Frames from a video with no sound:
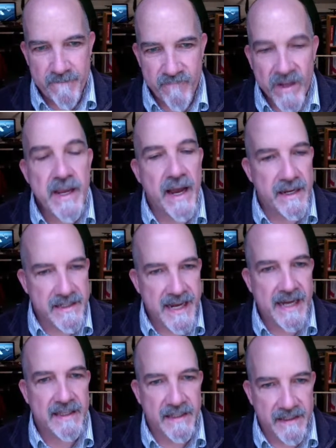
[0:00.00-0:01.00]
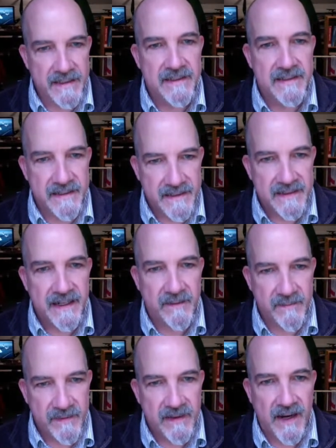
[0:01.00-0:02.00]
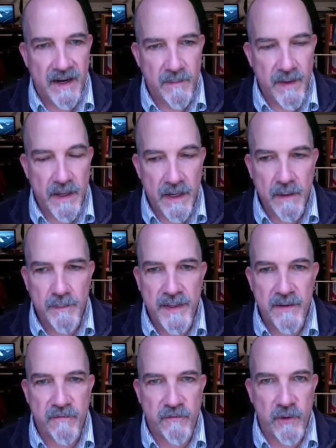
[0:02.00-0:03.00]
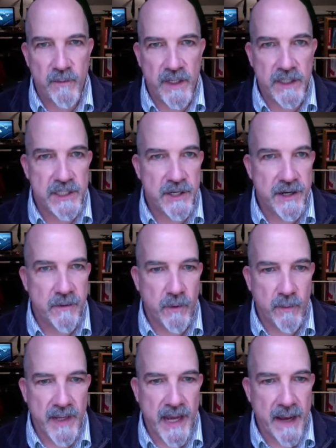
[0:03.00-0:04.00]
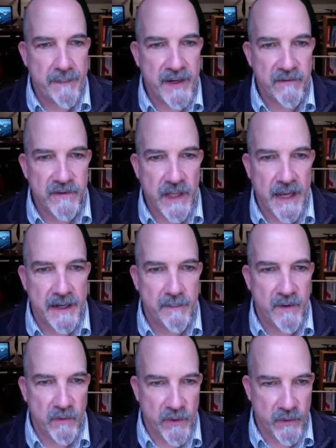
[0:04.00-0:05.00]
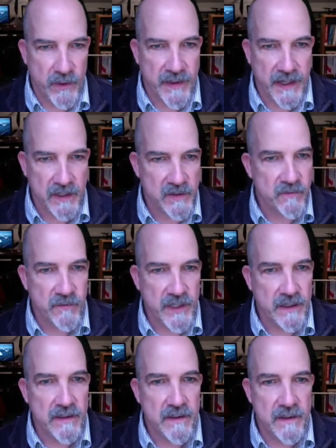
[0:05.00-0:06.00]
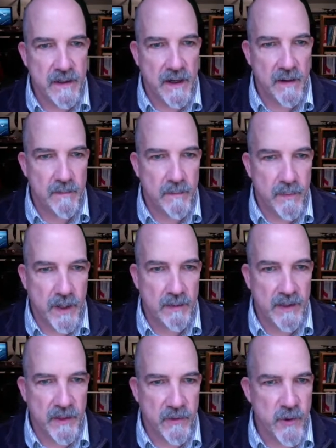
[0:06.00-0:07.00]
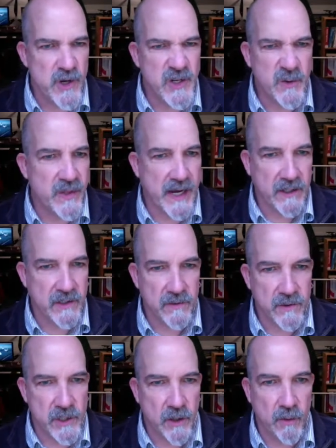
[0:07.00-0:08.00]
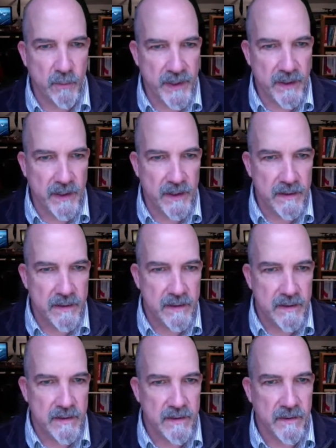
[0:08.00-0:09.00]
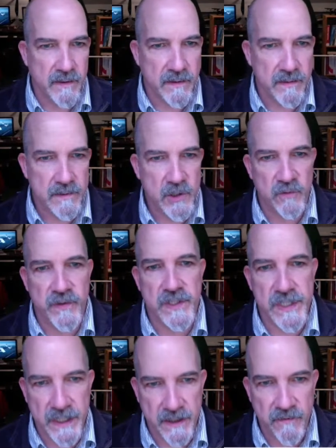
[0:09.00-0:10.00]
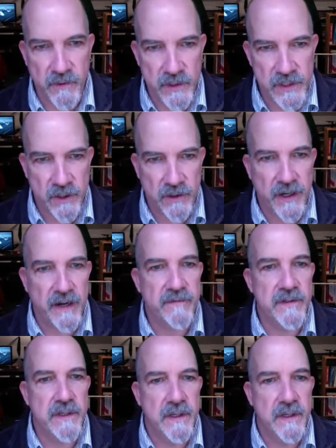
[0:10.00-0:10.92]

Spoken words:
Yeah, exactly. 000? Yep. It'll be, for the military, we'll be happy to fly it up over 30,000 feet. Probably 32,000 or so will be the service ceiling for this aircraft.